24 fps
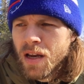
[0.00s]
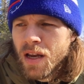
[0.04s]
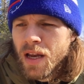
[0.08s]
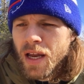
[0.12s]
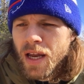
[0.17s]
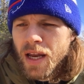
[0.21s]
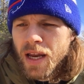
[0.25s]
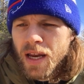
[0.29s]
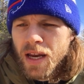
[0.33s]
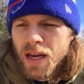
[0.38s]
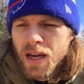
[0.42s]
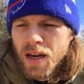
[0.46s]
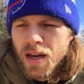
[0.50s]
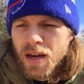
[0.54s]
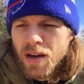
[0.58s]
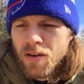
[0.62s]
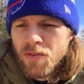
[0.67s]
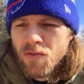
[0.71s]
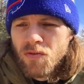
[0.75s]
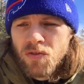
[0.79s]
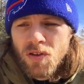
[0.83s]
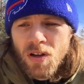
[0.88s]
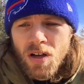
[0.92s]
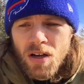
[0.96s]
a
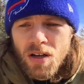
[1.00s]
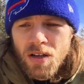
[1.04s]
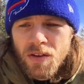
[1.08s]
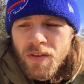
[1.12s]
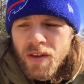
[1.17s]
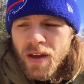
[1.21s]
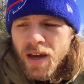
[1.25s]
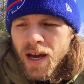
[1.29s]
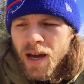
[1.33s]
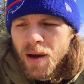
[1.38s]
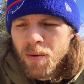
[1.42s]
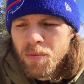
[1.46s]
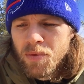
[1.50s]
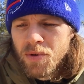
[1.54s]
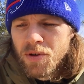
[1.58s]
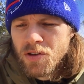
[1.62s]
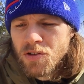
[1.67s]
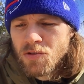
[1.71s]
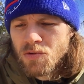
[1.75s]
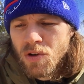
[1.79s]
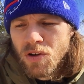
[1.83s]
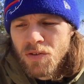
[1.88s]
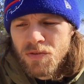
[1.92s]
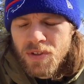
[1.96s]
flood that happened
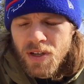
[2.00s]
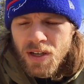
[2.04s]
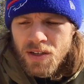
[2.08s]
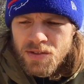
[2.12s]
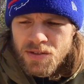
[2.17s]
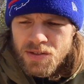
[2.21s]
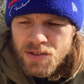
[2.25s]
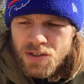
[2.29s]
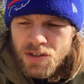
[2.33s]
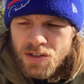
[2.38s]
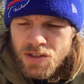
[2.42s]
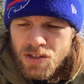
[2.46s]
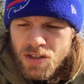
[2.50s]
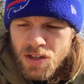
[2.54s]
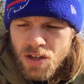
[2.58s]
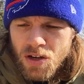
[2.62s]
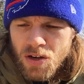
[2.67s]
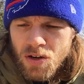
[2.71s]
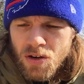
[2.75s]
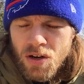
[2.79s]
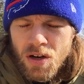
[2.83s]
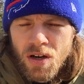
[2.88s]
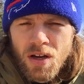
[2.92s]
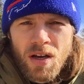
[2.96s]
12,000 years
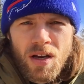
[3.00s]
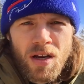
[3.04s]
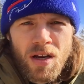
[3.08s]
ago.